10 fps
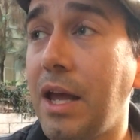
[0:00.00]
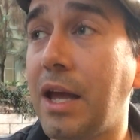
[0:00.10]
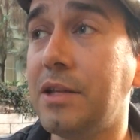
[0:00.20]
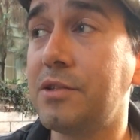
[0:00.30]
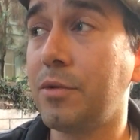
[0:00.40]

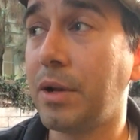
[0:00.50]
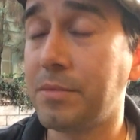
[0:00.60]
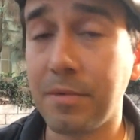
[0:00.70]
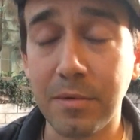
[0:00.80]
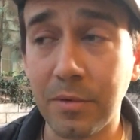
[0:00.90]
And so
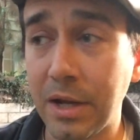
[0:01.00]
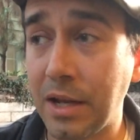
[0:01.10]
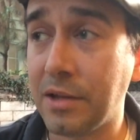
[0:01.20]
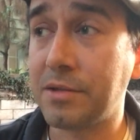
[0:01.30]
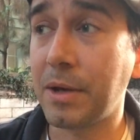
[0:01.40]

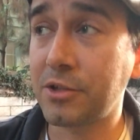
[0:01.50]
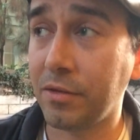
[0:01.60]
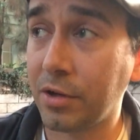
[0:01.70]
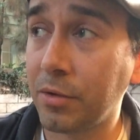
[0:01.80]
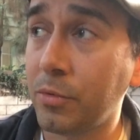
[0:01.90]
and
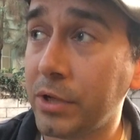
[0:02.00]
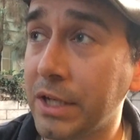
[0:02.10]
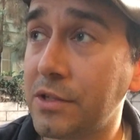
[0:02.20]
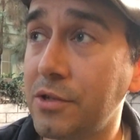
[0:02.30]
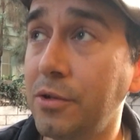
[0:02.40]
especially if they're
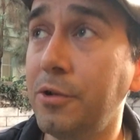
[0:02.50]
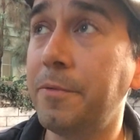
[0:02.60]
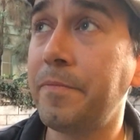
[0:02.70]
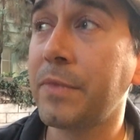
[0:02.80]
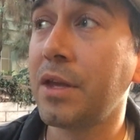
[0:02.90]
willing
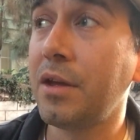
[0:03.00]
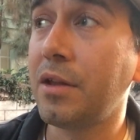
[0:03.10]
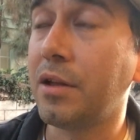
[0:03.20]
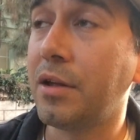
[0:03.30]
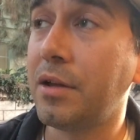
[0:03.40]
to
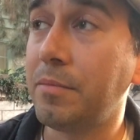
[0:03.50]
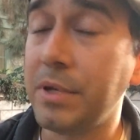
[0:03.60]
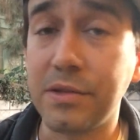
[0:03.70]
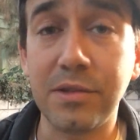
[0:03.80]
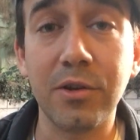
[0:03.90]

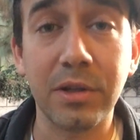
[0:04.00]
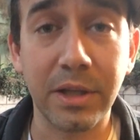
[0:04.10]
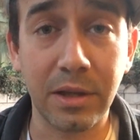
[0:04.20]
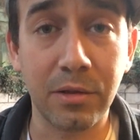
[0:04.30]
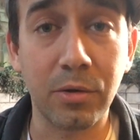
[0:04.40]
be still
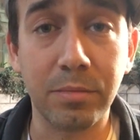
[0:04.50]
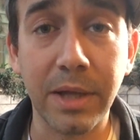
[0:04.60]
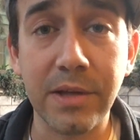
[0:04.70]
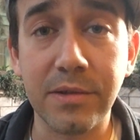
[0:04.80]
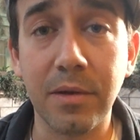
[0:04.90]
and let the Lord
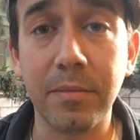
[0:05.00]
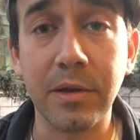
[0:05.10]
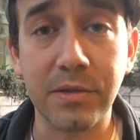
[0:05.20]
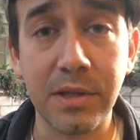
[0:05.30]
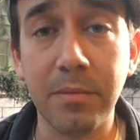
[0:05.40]
bless them,
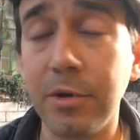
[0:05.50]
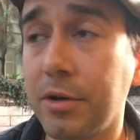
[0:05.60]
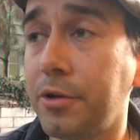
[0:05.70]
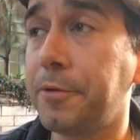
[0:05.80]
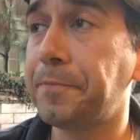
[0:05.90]
they'll see a
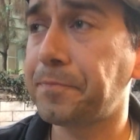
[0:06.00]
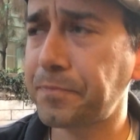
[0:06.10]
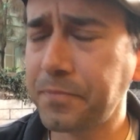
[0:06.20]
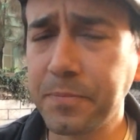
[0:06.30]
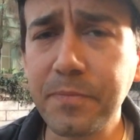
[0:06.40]
miracle.
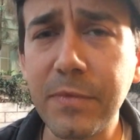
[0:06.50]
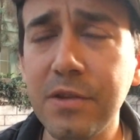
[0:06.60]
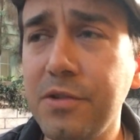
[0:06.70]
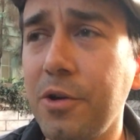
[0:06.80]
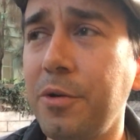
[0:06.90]

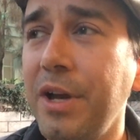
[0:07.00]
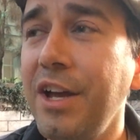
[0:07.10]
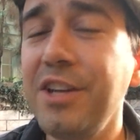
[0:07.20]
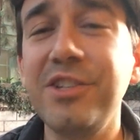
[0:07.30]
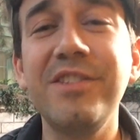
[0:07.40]
So
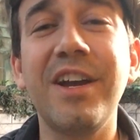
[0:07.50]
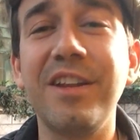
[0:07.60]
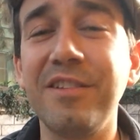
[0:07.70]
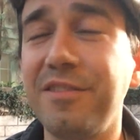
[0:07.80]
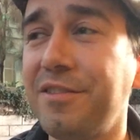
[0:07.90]
she's not